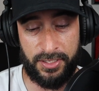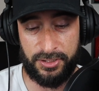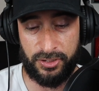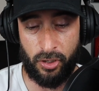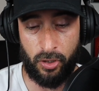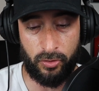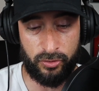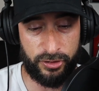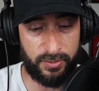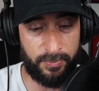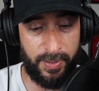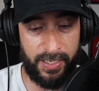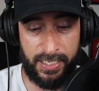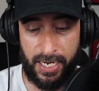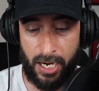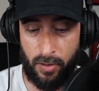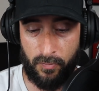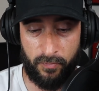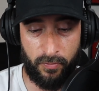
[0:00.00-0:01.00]
So just be
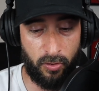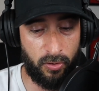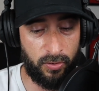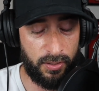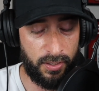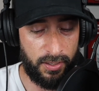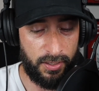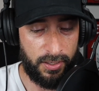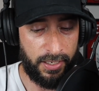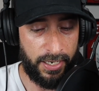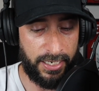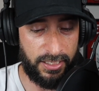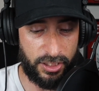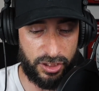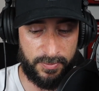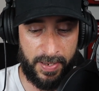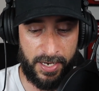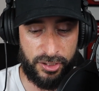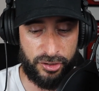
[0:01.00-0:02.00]
careful and
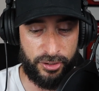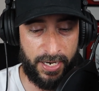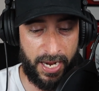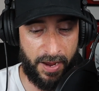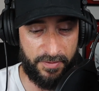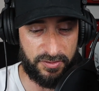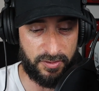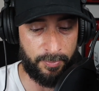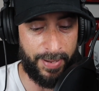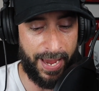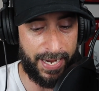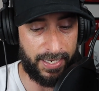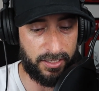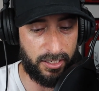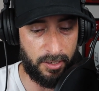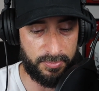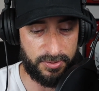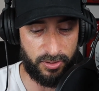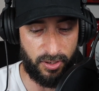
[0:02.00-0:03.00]
just make sure you have some backups.